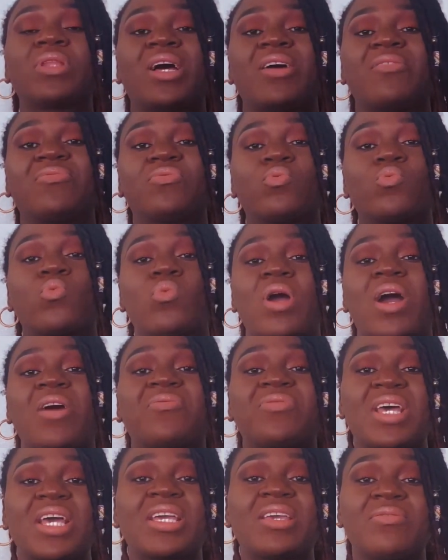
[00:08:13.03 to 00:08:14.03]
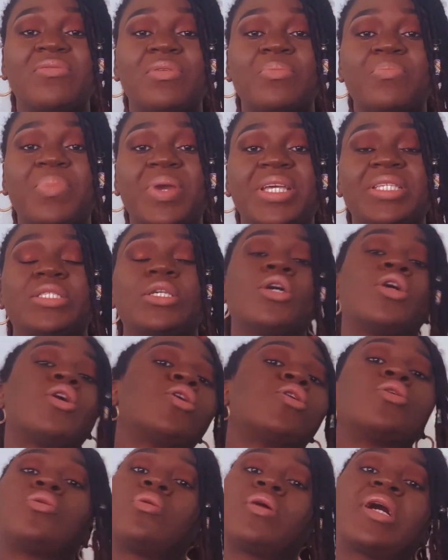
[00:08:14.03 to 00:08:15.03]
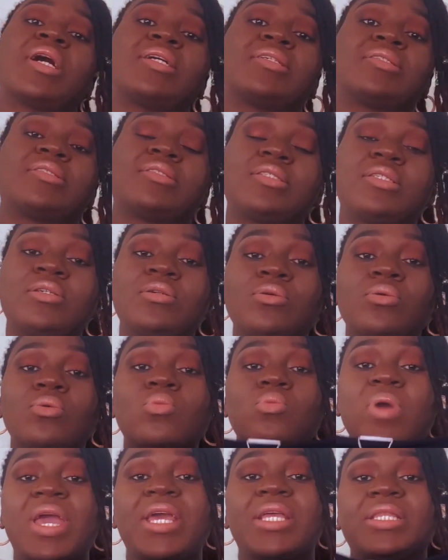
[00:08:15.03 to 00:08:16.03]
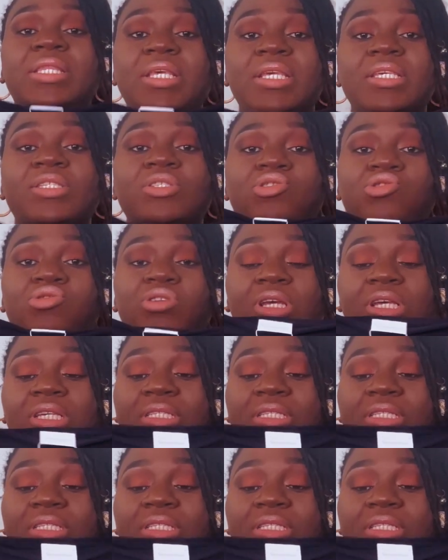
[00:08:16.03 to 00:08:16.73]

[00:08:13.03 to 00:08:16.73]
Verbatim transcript: after giving birth you can still wear this dress